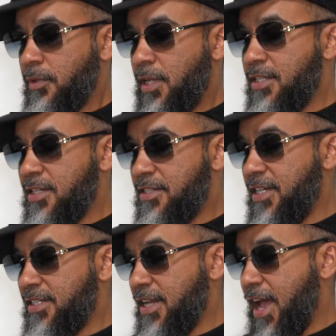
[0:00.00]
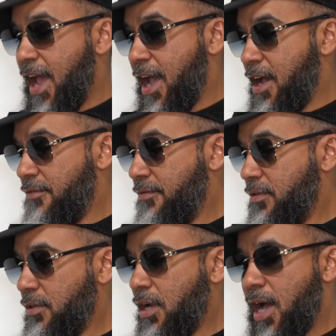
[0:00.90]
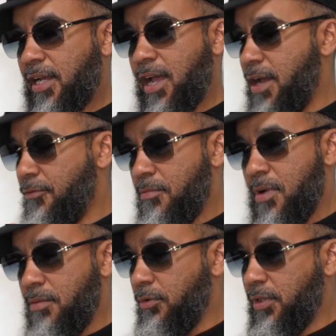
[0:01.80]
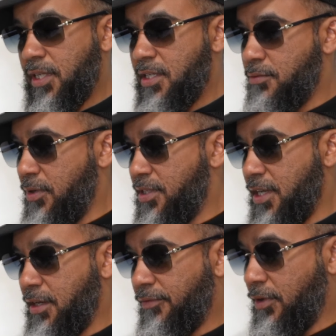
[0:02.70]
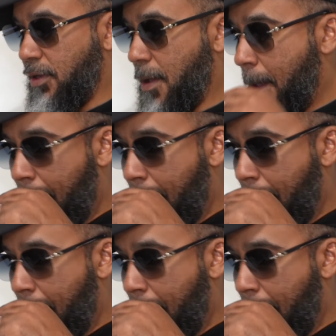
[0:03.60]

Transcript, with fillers: These are six and a half. I can't remember what these retail for.